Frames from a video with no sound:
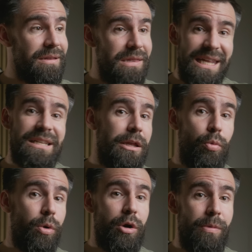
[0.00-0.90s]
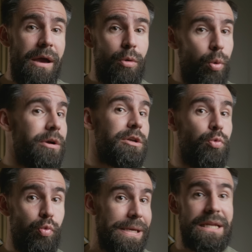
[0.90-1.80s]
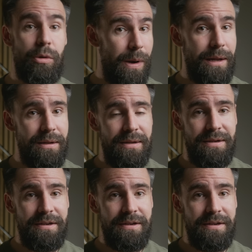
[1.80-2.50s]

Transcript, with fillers: this little workaround works really well.